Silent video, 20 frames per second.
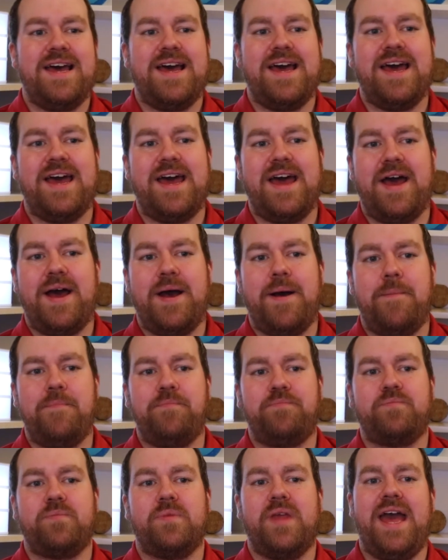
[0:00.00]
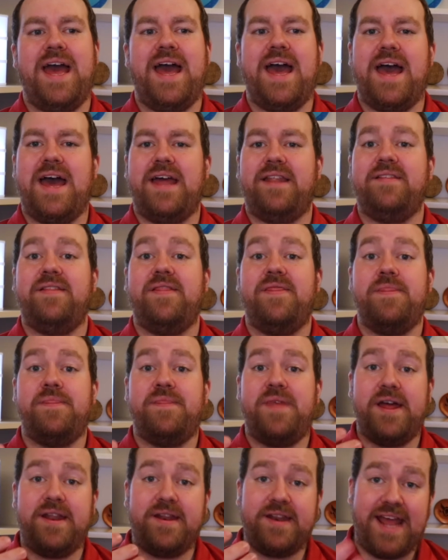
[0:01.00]
and
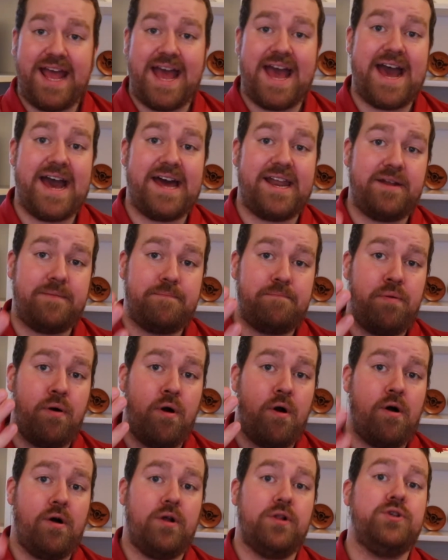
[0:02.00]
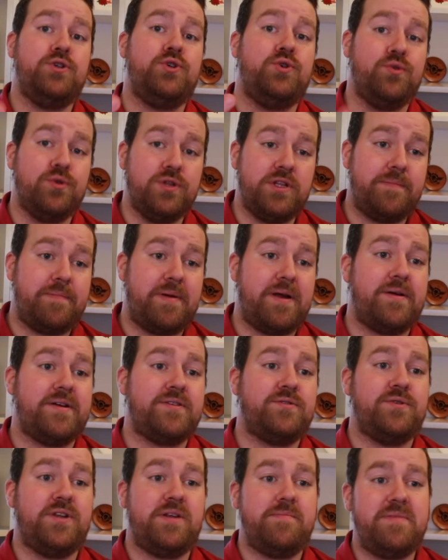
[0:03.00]
then they added Paul
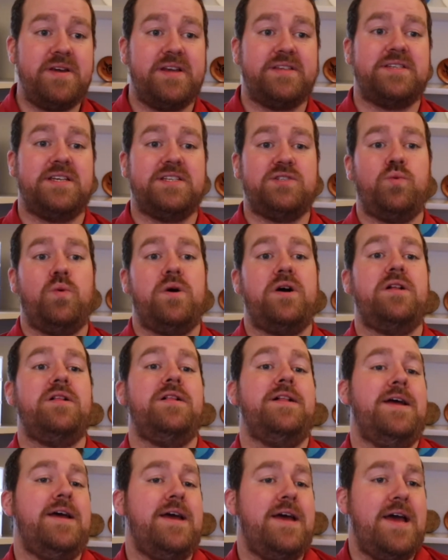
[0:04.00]
Uleberry to the mix as well.